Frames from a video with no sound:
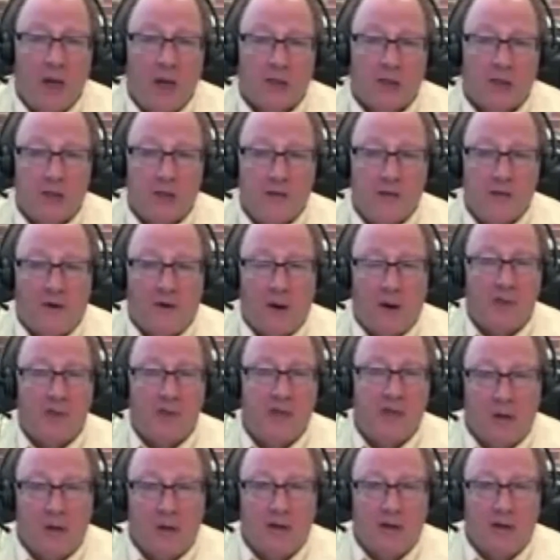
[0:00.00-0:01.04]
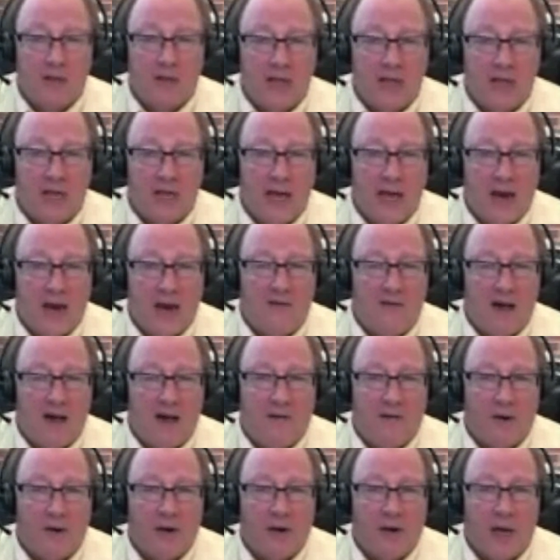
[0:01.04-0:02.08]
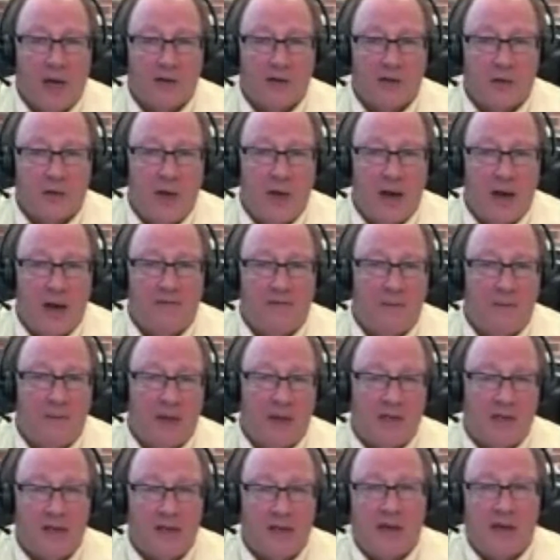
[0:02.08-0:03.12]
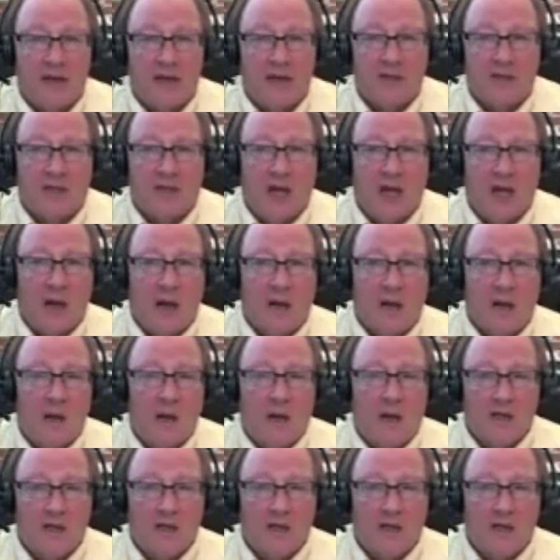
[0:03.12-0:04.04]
So the pharmacy only is getting $9,500 credit from that $10,000